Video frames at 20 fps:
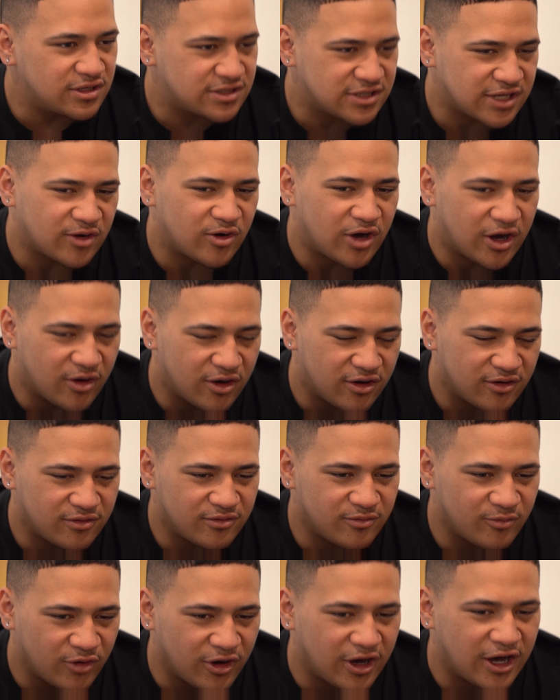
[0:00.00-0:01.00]
It's like
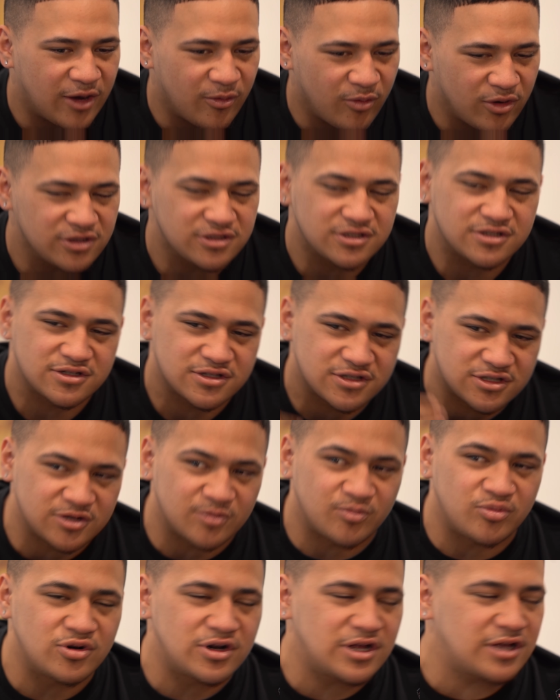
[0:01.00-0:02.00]
what I want to
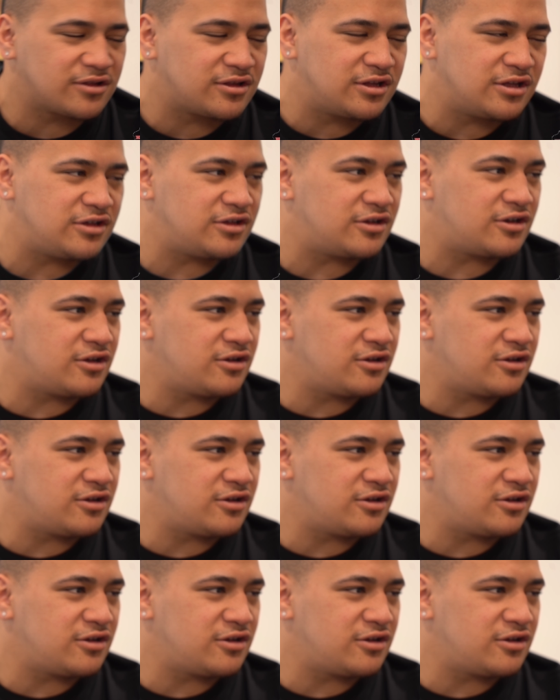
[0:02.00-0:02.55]
put out there,